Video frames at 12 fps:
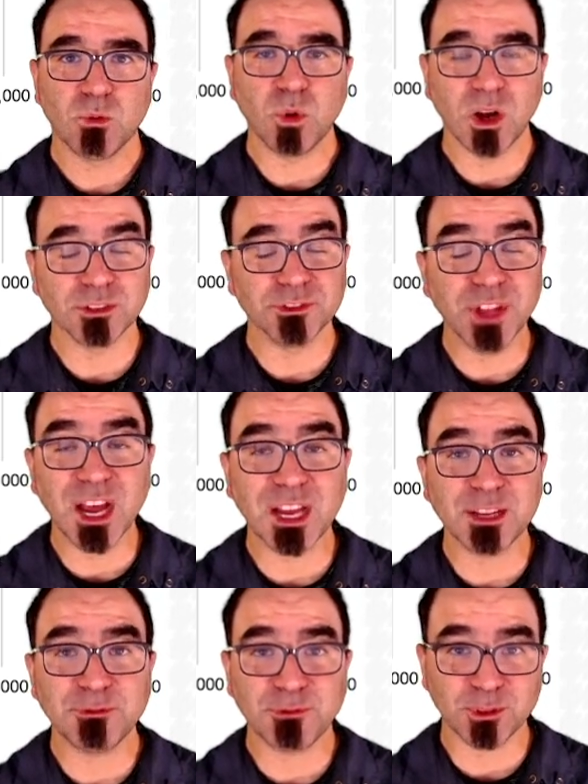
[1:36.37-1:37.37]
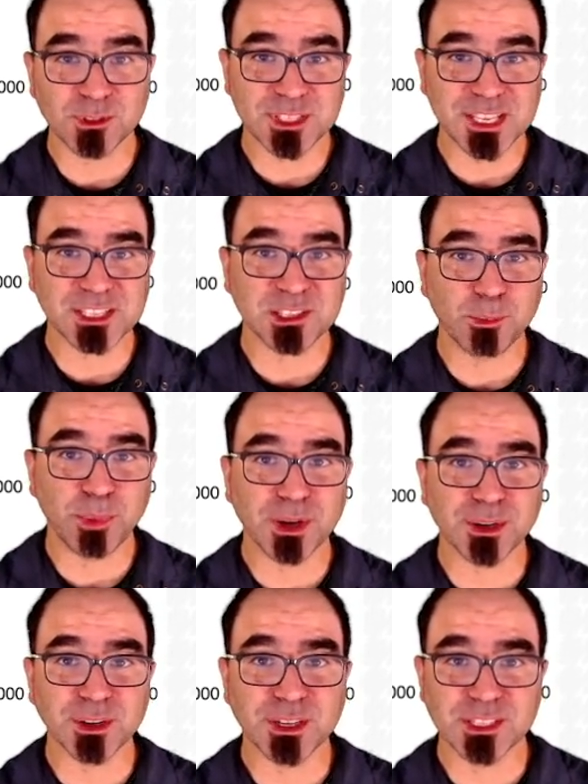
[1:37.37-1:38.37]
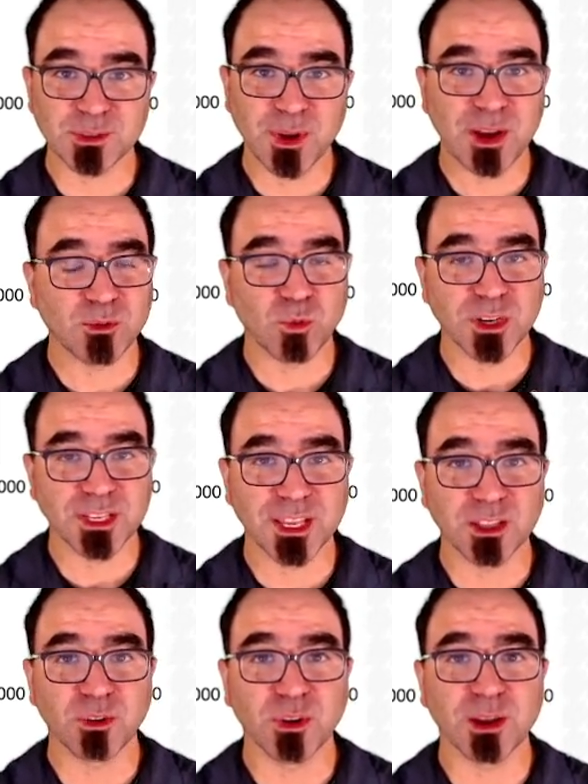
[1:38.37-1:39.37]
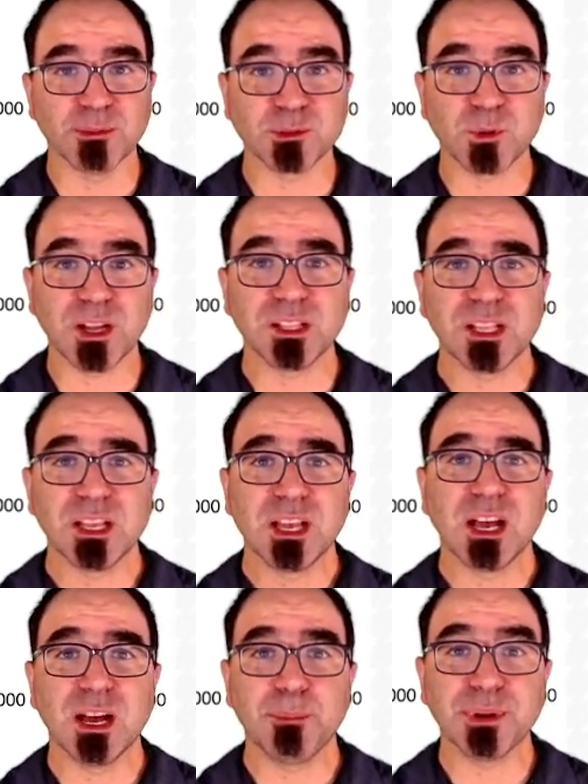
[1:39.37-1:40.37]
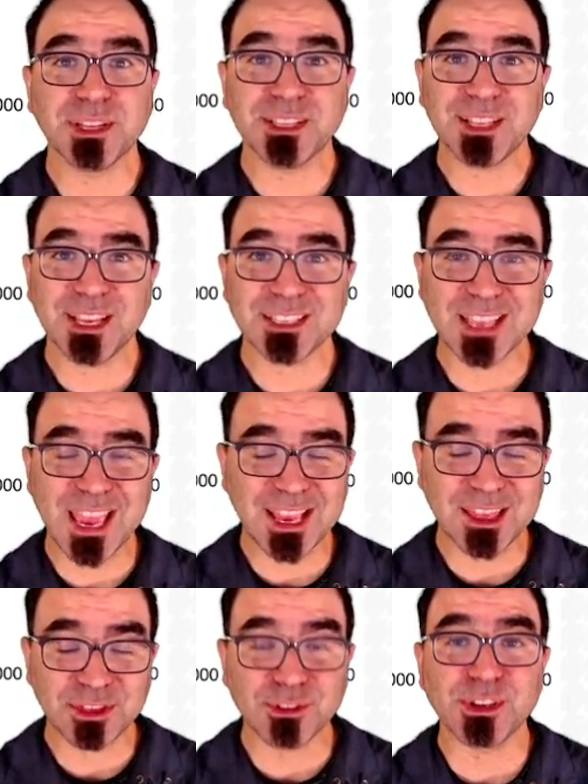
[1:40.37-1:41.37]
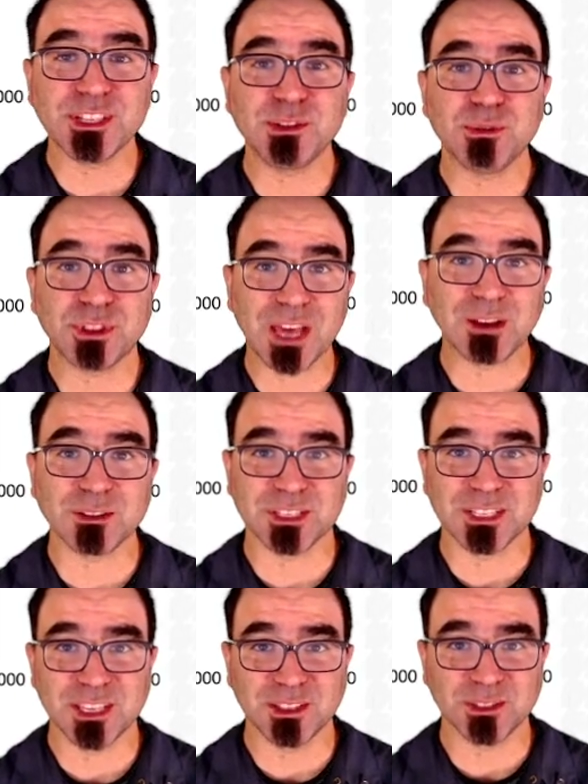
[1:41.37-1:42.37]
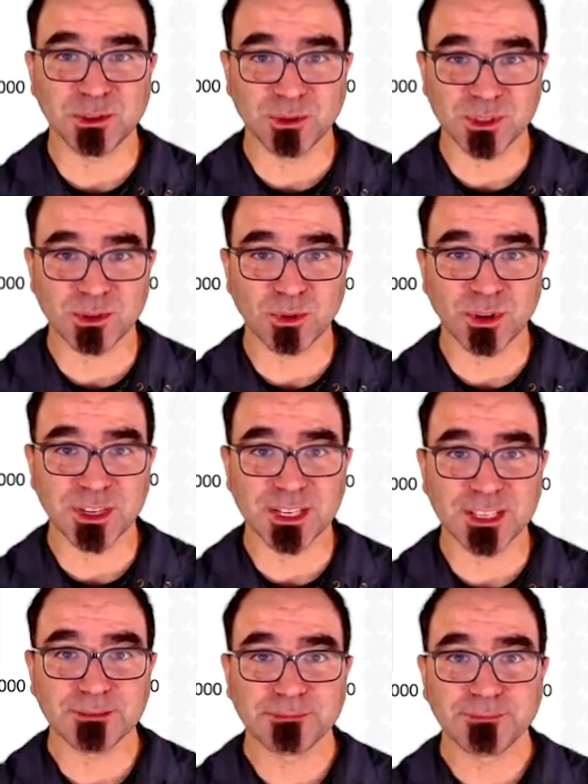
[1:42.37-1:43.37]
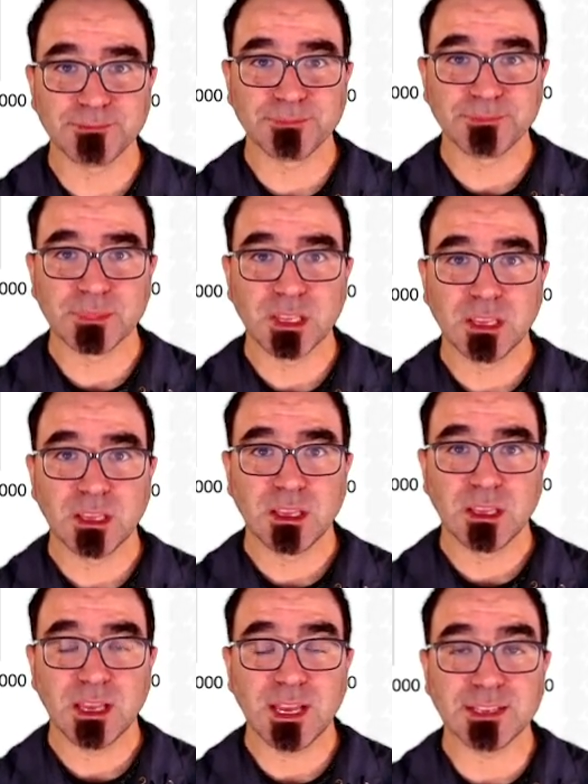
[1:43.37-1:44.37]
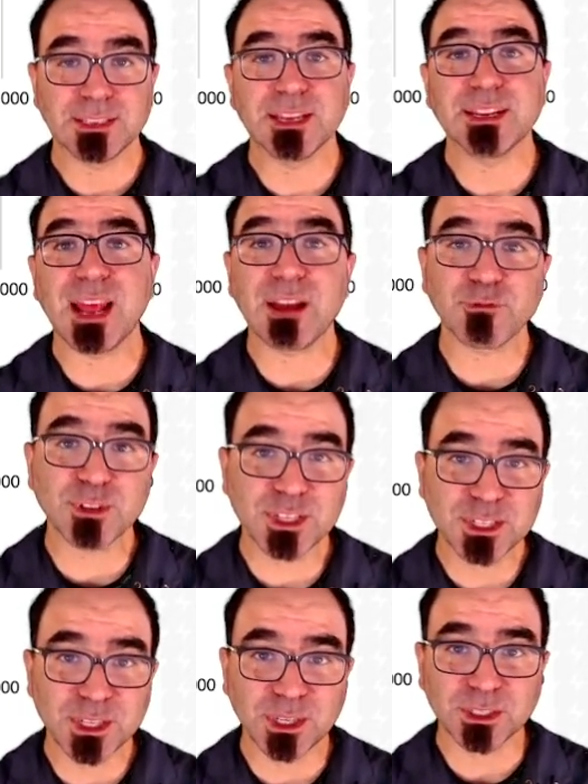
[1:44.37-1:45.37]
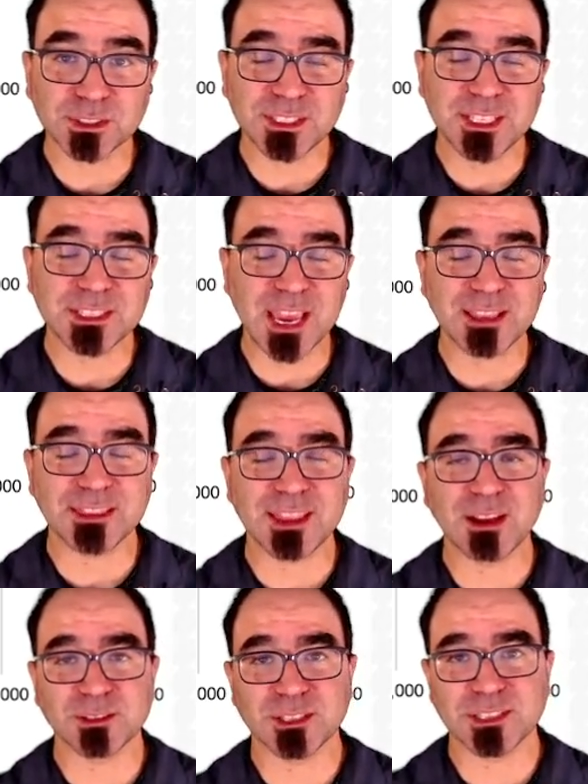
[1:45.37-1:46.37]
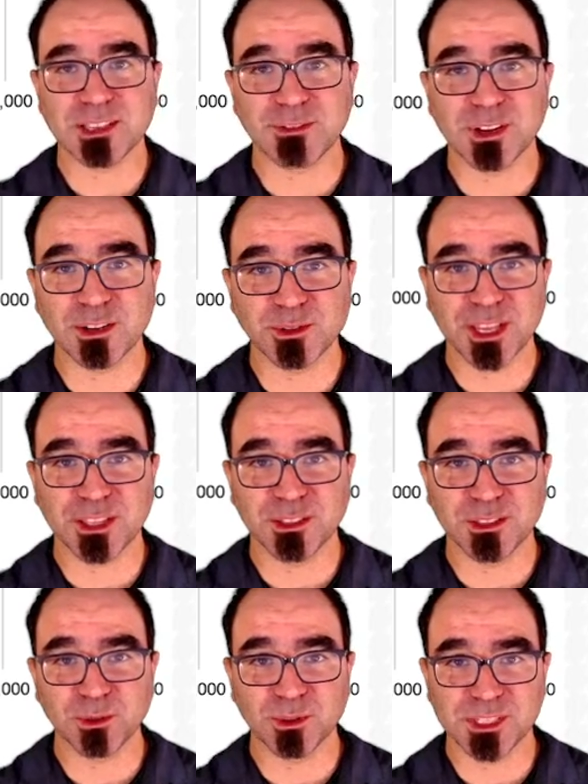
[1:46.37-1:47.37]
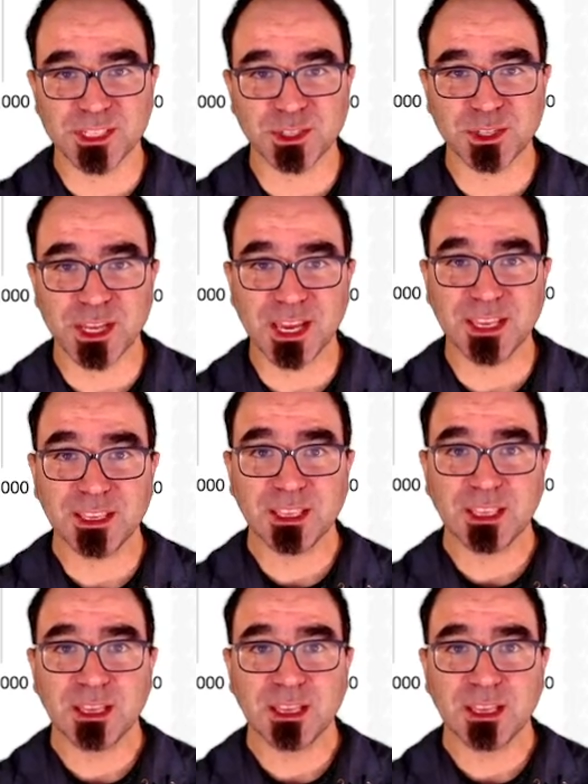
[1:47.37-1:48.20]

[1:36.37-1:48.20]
while 9 full sticks of butter is around 1 kilogram as well, but it has 32,000 kilojoules stored in it. And an average adult needs 8,700 kilojoules each day,